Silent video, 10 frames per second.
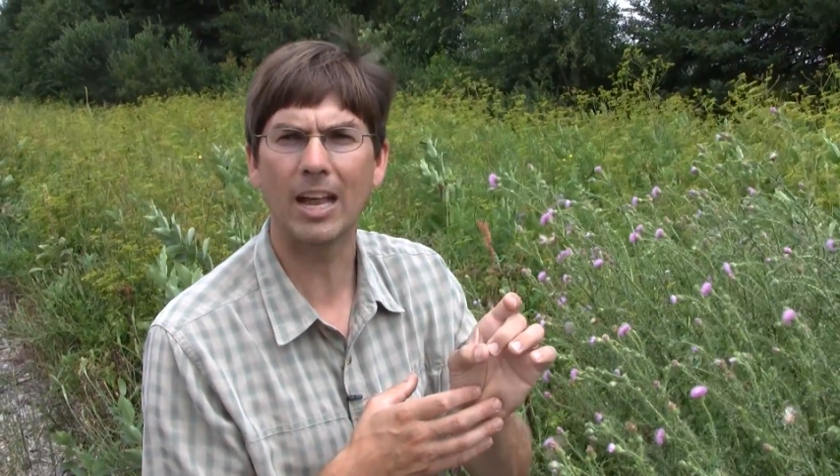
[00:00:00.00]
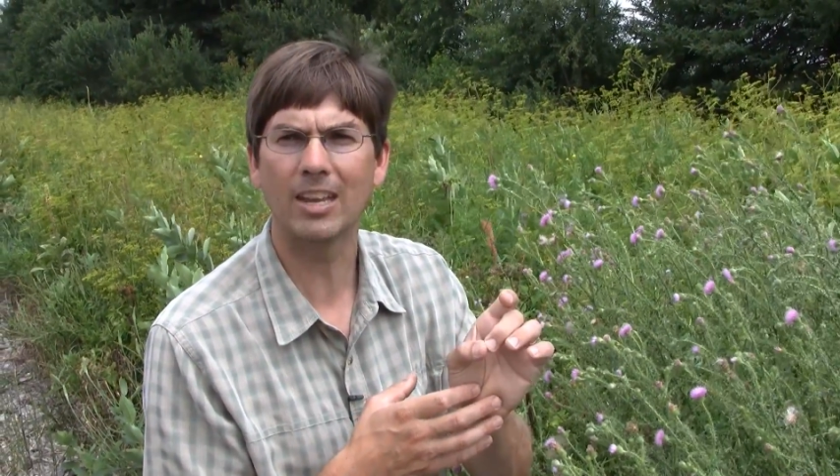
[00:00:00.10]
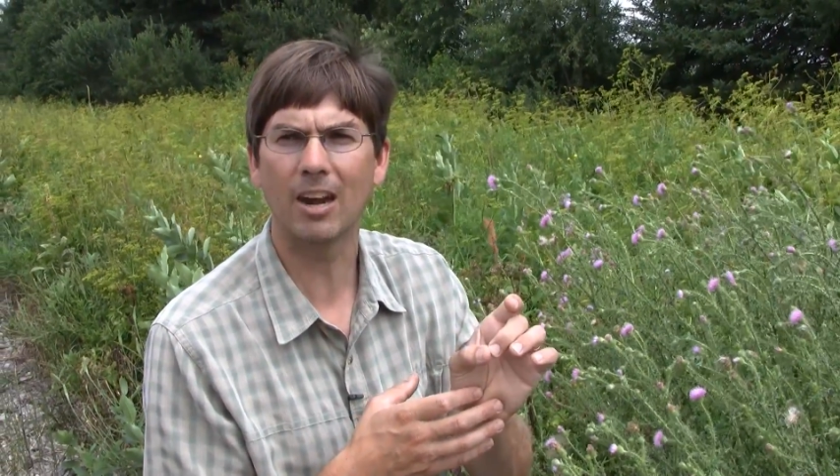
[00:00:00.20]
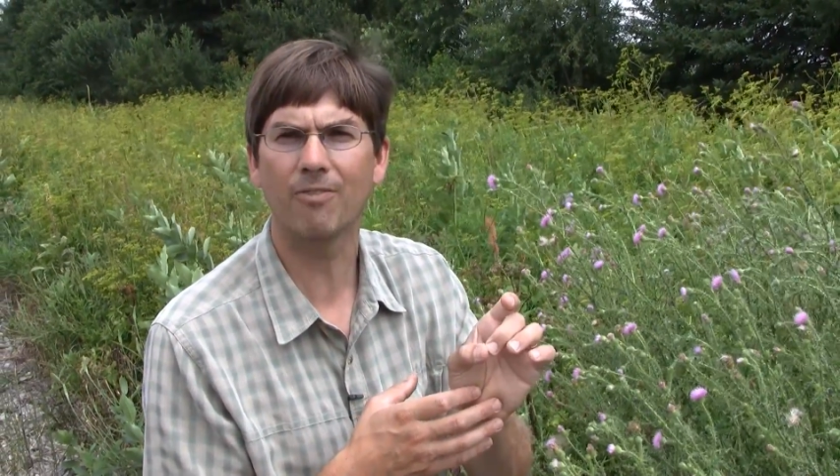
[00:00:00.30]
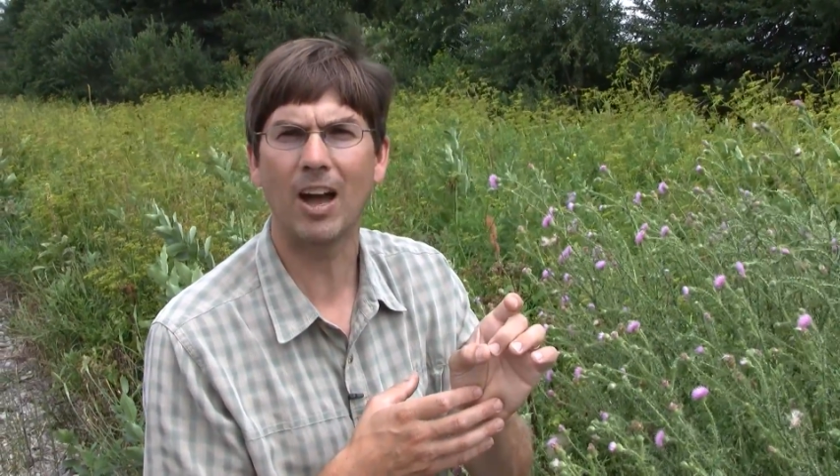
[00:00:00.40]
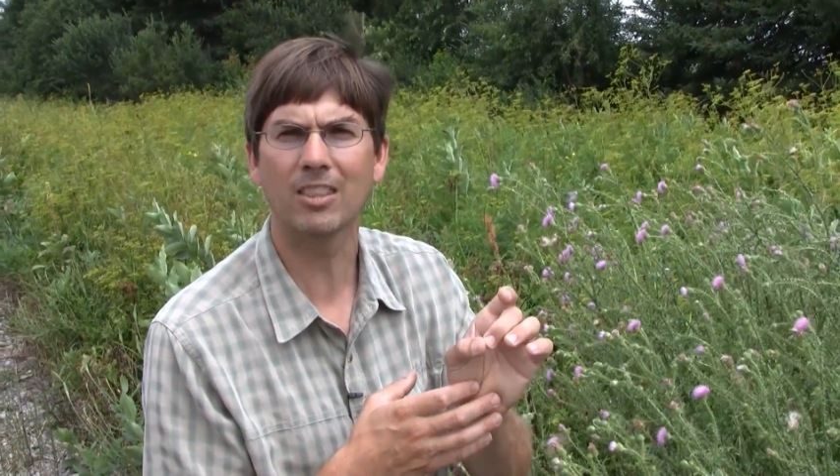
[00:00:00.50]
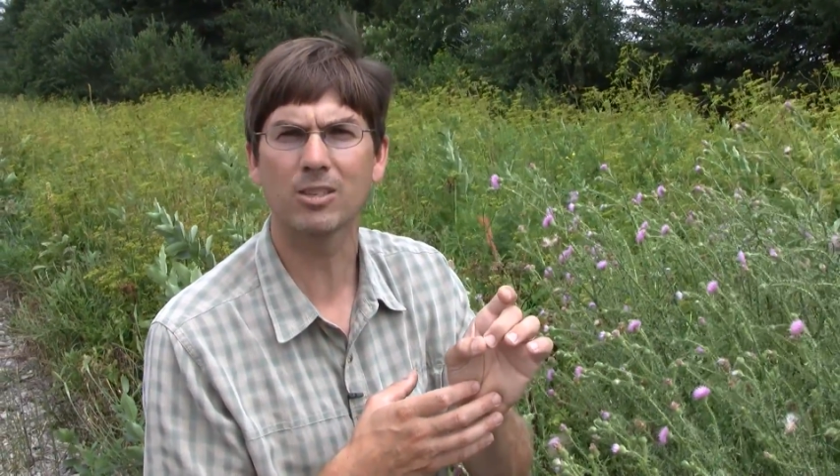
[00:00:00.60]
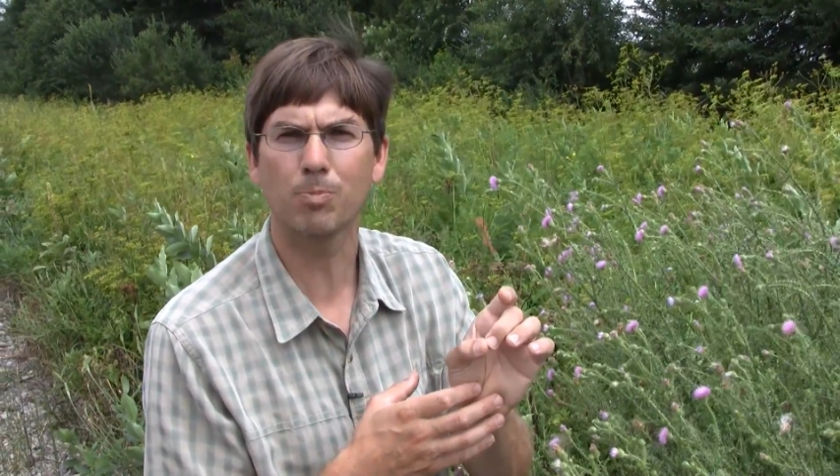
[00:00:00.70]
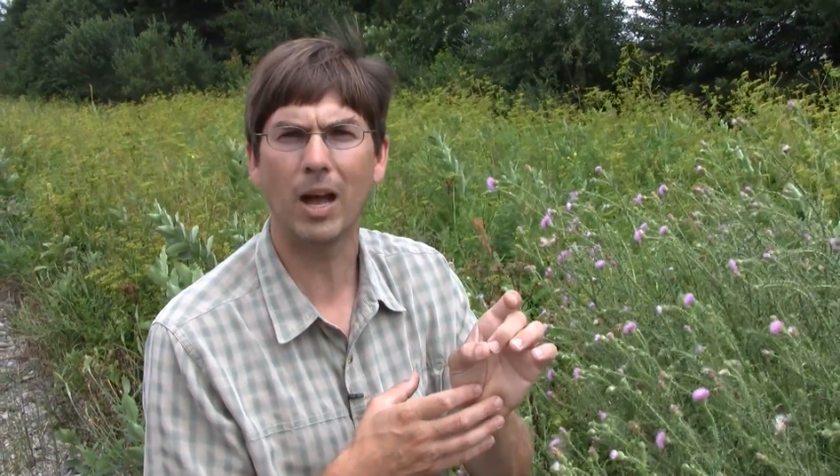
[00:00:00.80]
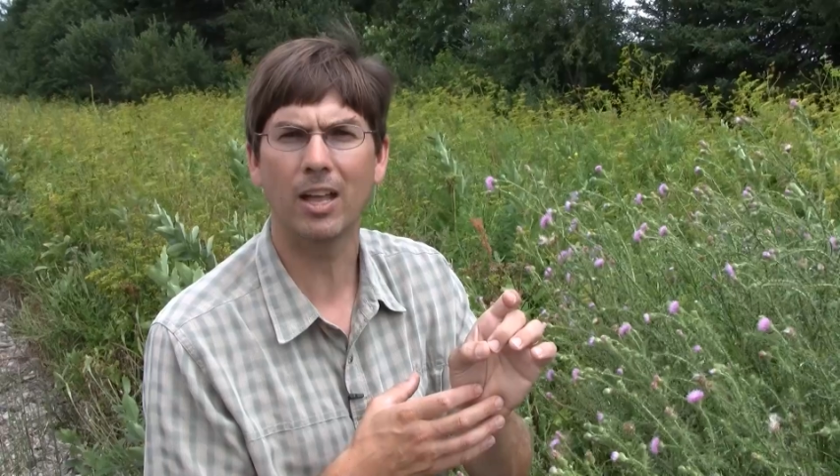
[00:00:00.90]
identify
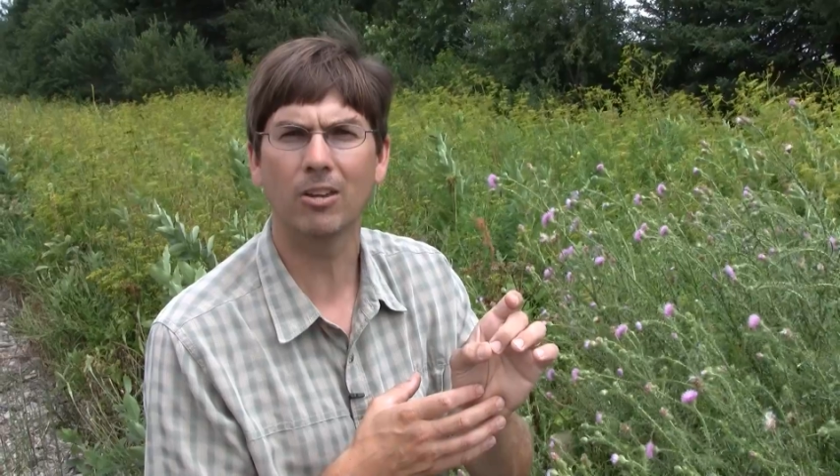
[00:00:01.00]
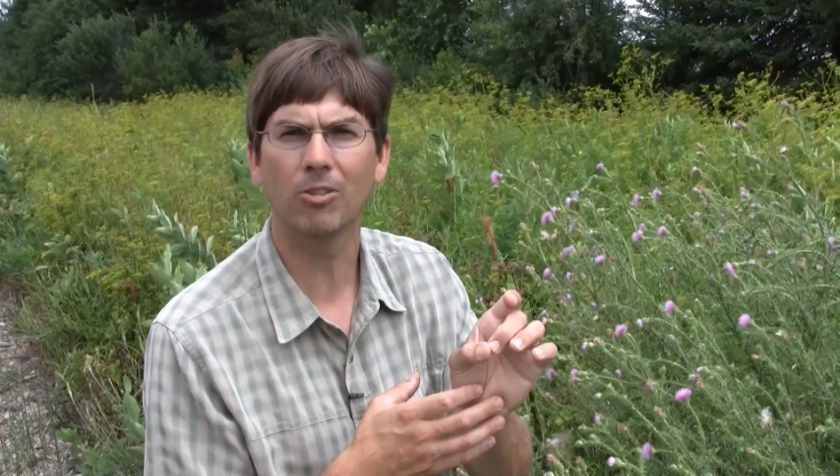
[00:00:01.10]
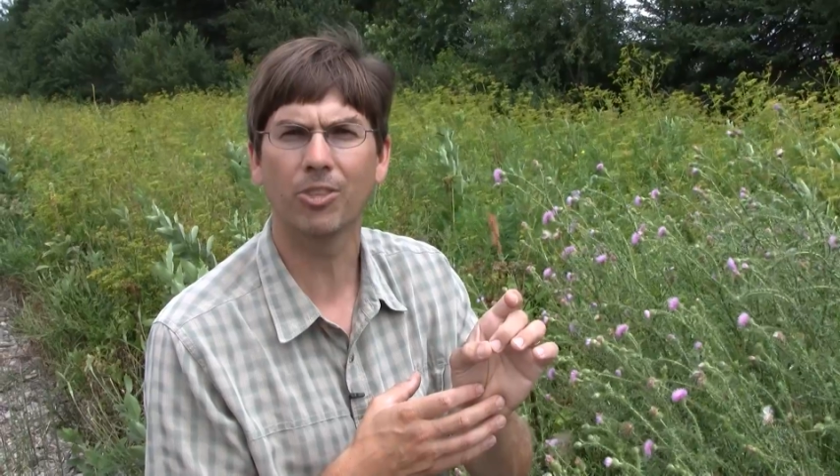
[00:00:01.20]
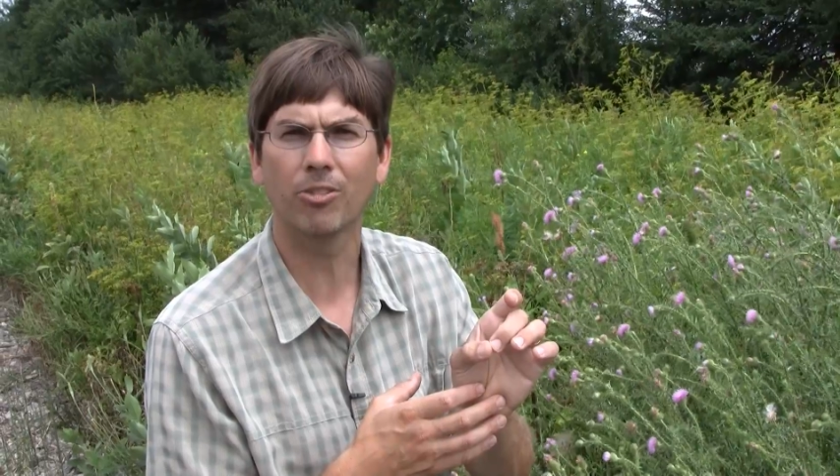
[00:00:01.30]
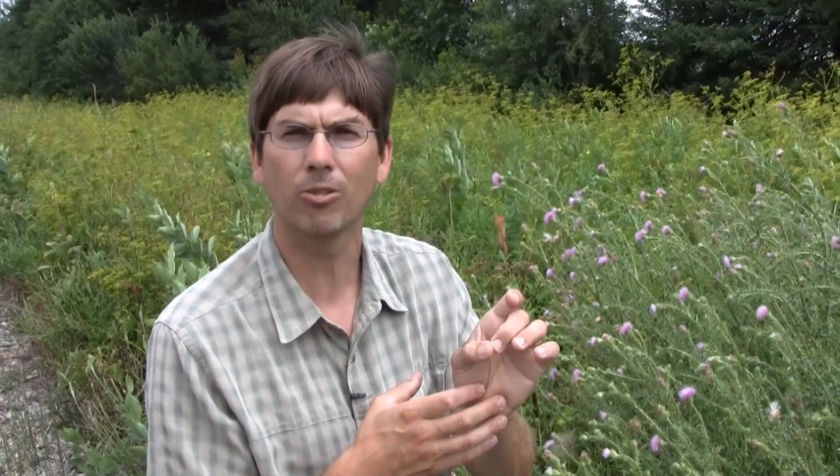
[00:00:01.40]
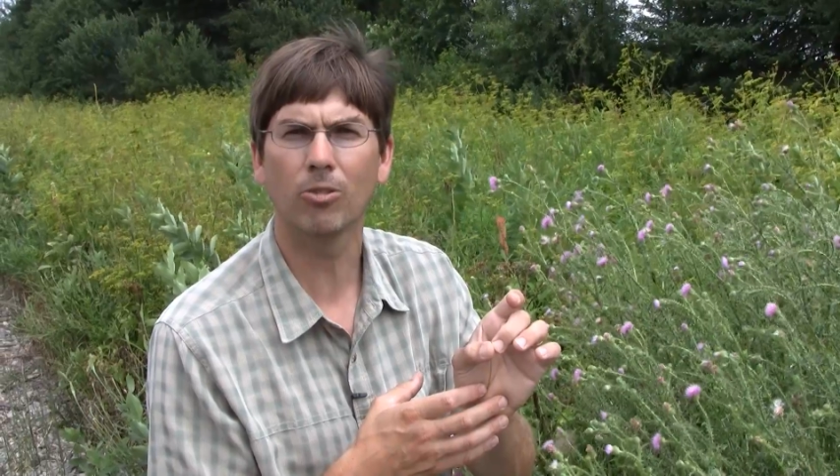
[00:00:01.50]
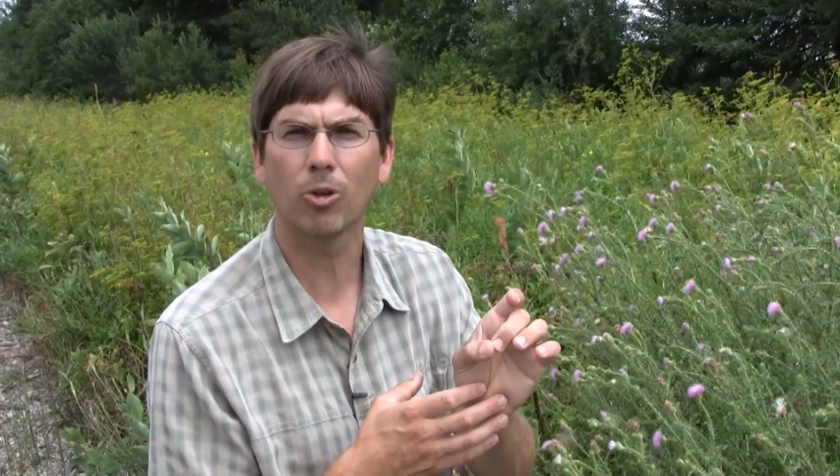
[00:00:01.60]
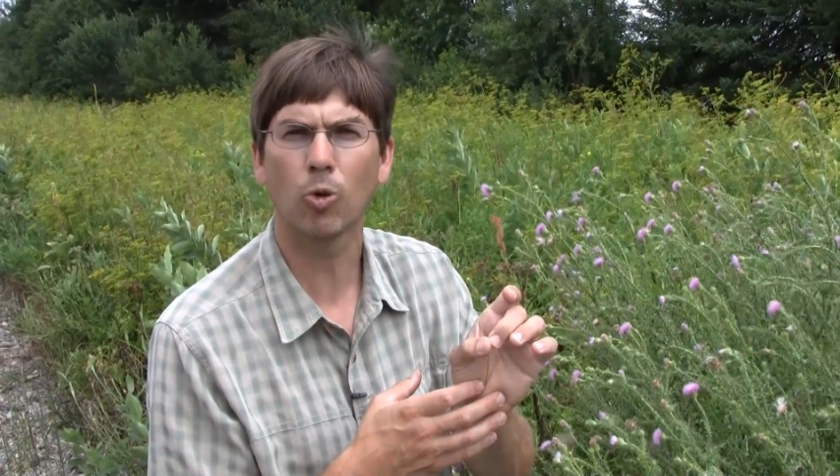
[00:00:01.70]
this biennial thistle